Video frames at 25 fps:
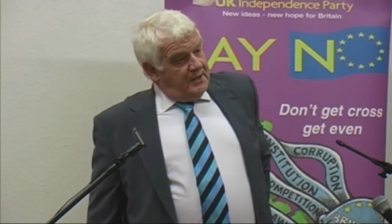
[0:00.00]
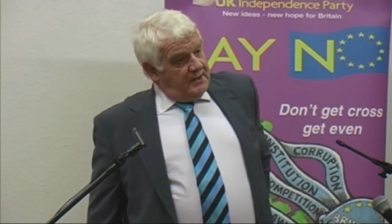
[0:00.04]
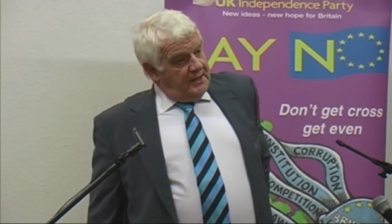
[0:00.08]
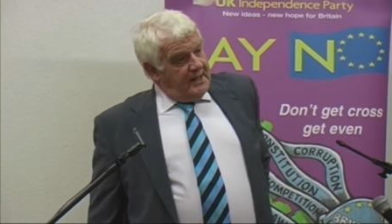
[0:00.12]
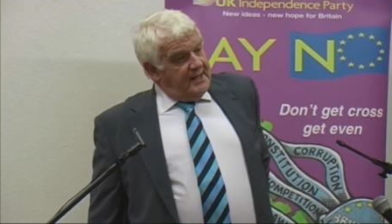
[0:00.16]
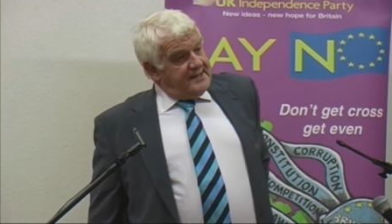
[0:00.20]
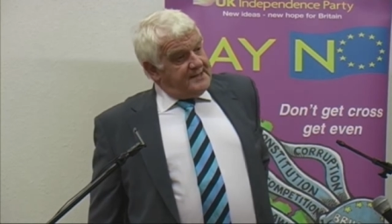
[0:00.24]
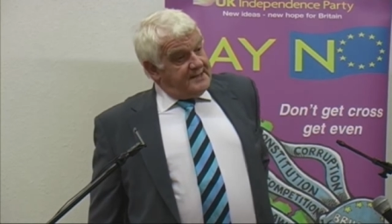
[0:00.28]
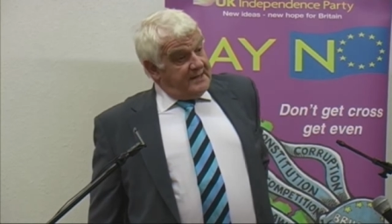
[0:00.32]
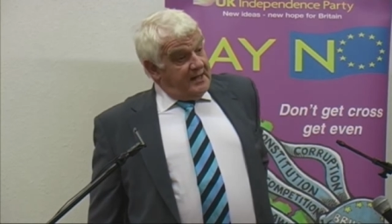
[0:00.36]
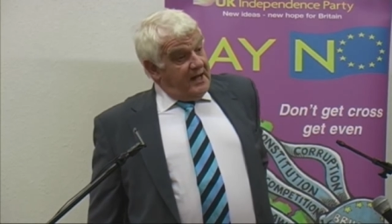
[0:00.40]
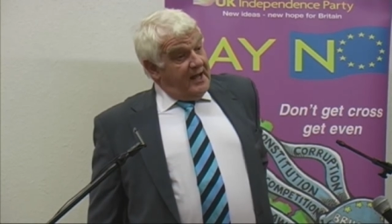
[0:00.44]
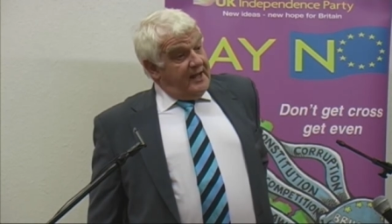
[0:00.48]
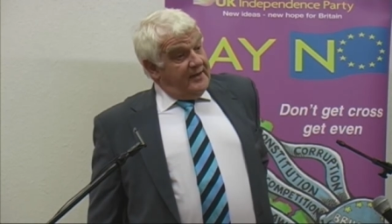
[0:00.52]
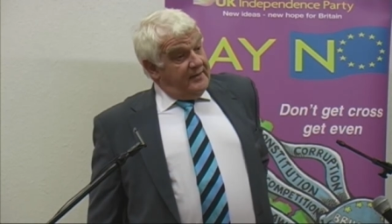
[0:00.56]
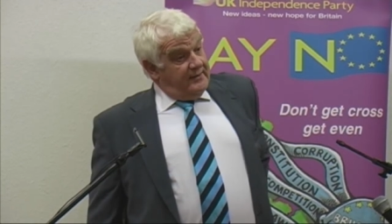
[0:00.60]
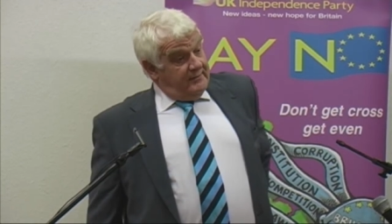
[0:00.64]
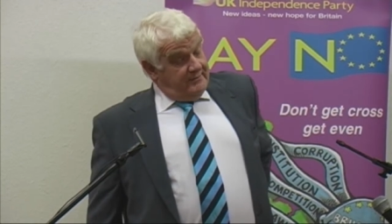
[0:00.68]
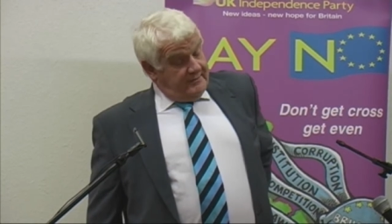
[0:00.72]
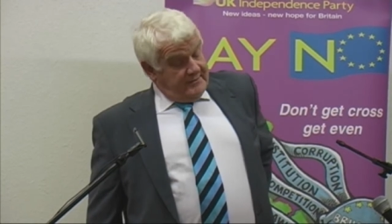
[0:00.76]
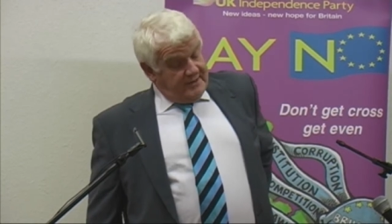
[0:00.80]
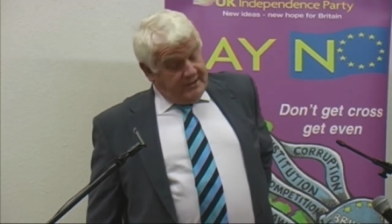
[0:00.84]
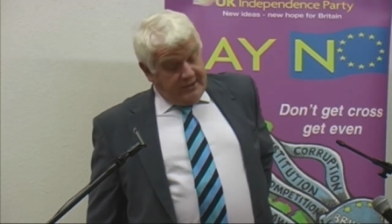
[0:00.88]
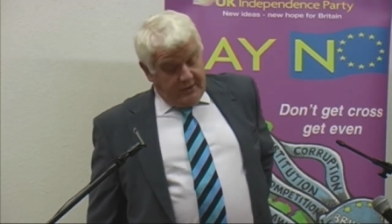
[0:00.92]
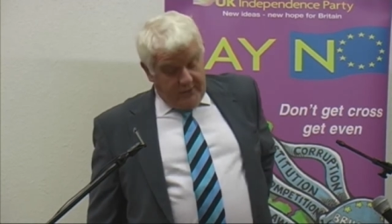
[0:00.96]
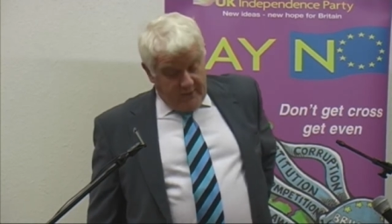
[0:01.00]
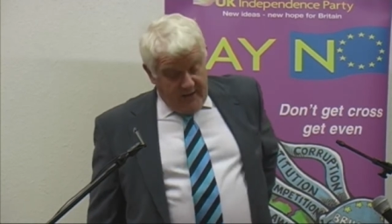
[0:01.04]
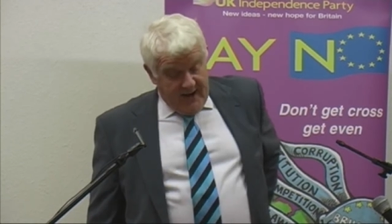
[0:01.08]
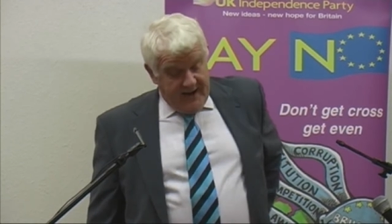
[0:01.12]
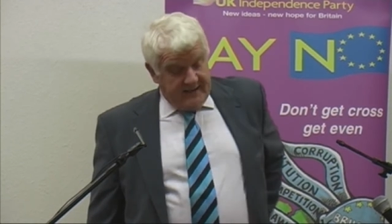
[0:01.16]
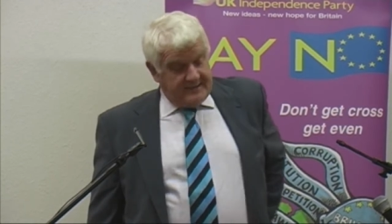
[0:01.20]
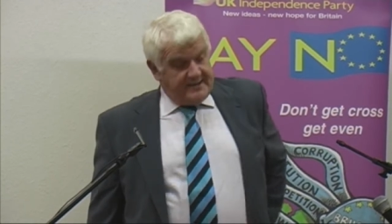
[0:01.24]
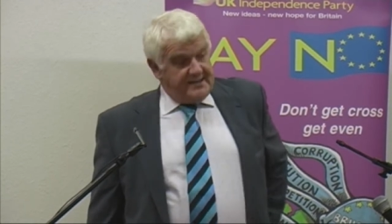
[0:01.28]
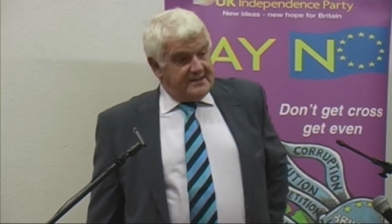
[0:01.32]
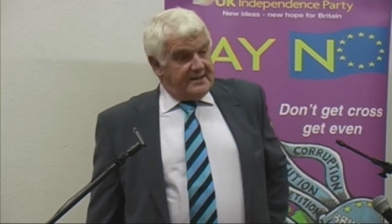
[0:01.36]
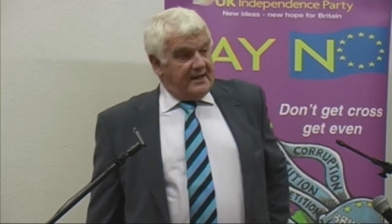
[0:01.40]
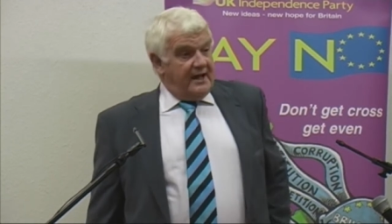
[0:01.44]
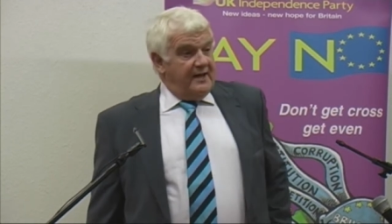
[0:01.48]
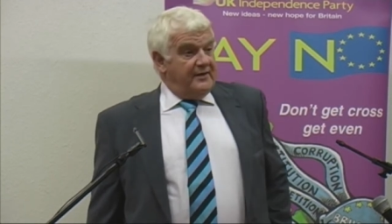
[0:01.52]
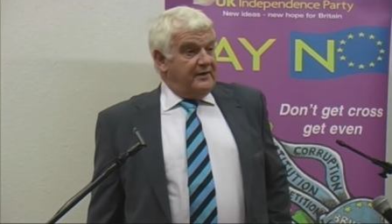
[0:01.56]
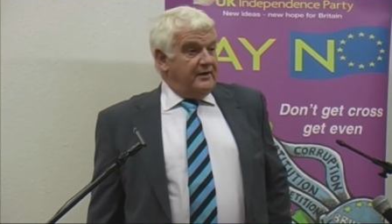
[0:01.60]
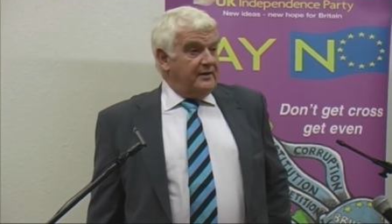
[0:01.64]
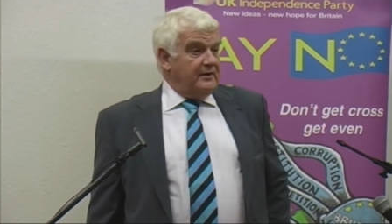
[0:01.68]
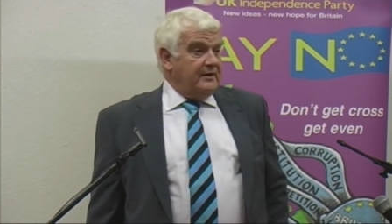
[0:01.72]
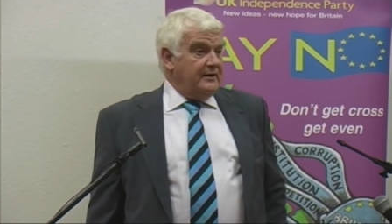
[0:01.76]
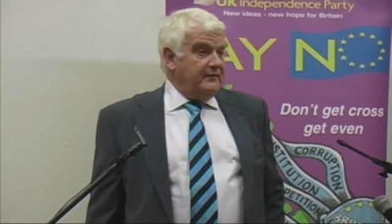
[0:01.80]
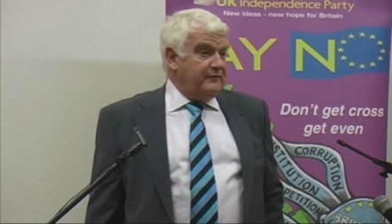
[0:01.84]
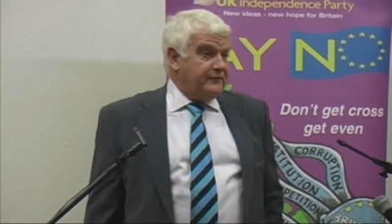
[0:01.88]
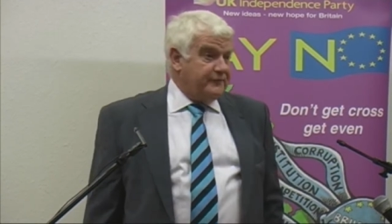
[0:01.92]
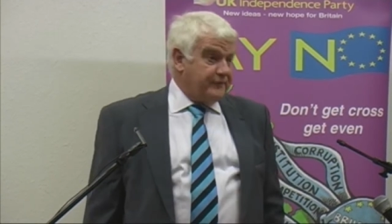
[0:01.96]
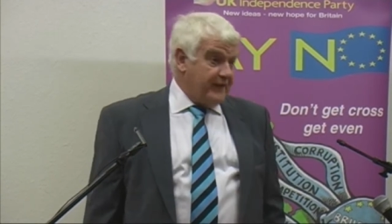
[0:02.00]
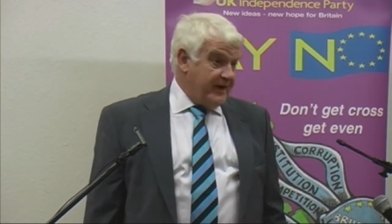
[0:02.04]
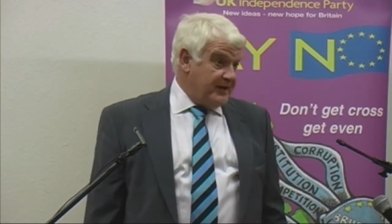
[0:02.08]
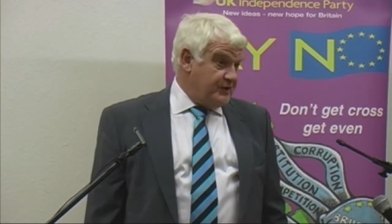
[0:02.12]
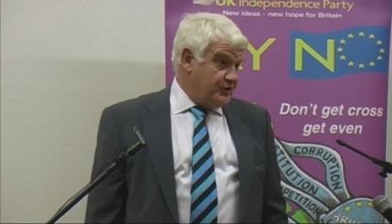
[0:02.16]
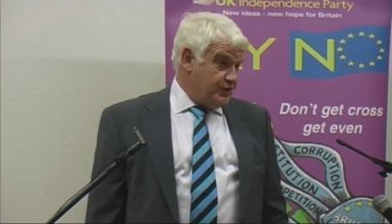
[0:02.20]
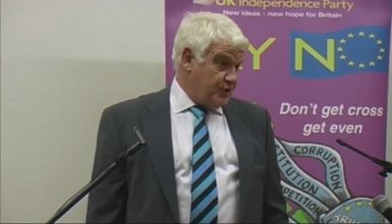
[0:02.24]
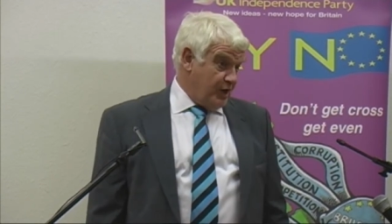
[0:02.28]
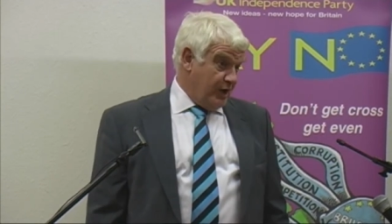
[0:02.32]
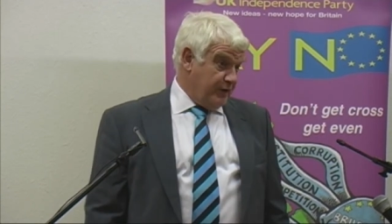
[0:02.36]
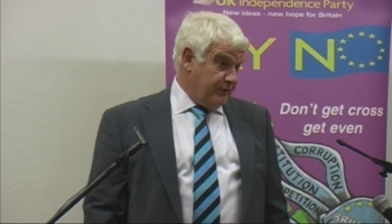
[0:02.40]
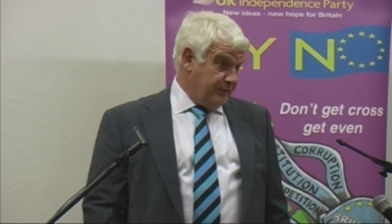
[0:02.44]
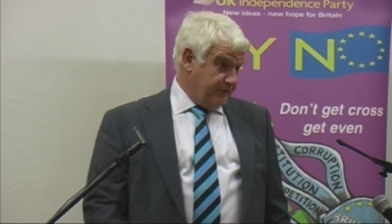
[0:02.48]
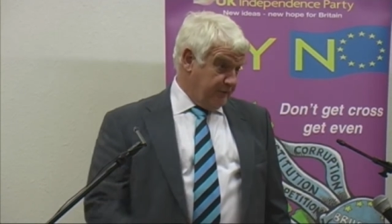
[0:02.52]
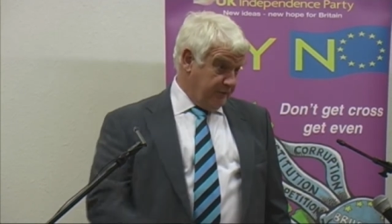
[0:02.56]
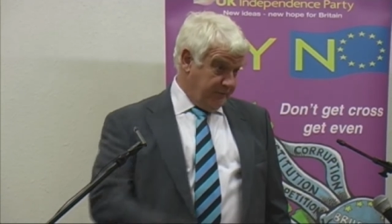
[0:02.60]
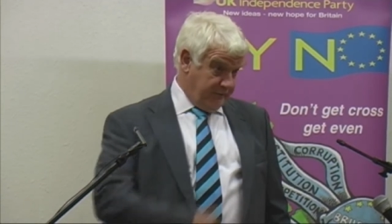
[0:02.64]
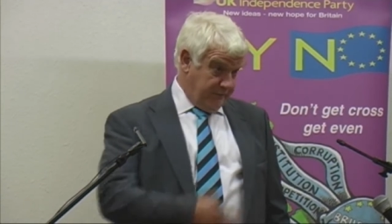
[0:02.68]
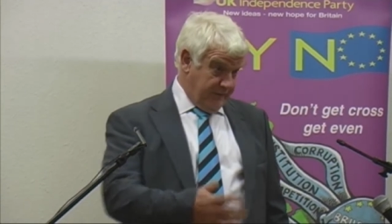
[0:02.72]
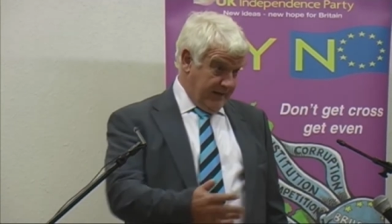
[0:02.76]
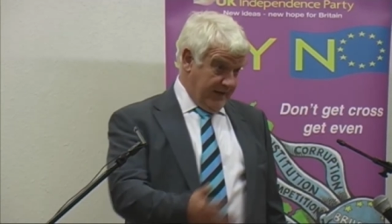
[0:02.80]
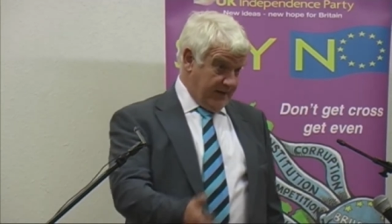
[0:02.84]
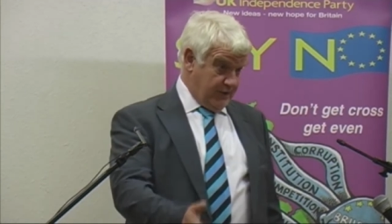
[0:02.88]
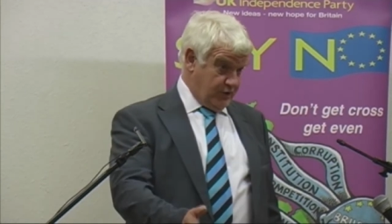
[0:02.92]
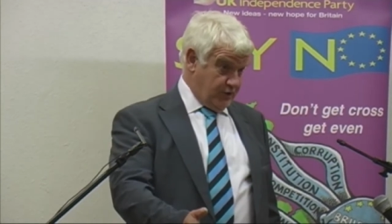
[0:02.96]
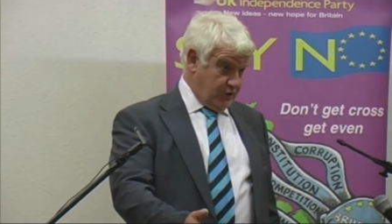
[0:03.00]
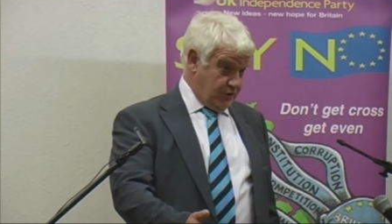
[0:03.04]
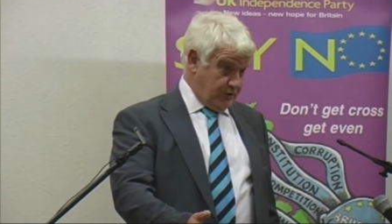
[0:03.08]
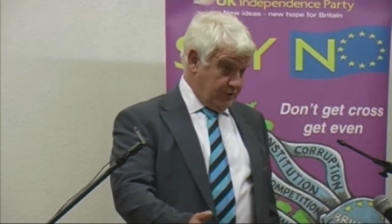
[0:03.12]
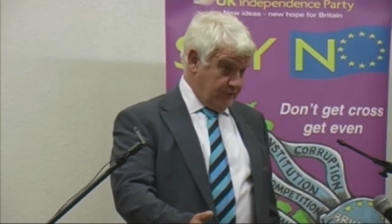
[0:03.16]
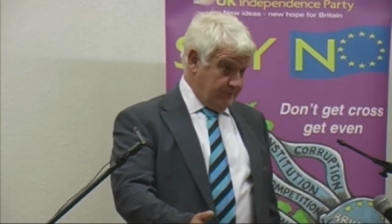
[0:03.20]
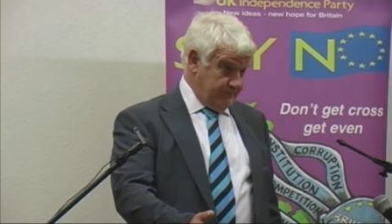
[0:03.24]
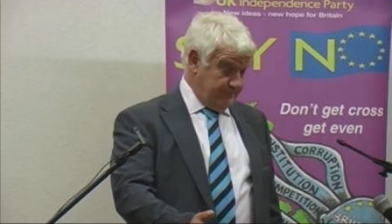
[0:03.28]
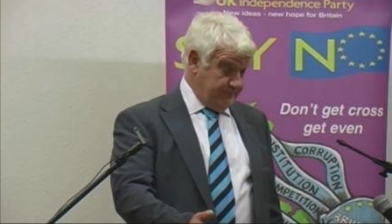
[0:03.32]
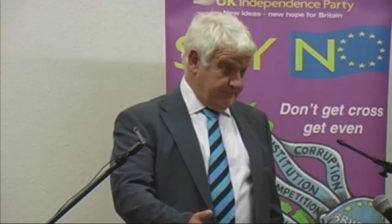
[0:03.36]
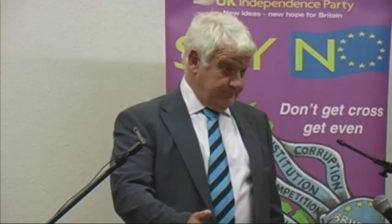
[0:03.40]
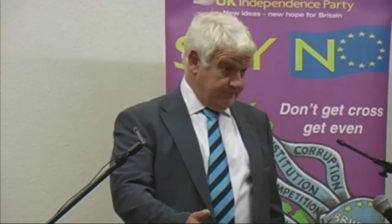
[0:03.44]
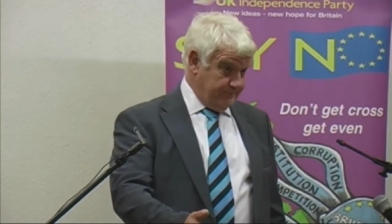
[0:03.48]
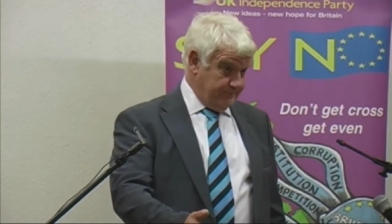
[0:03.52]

It's like, correct, it's like the French overfished.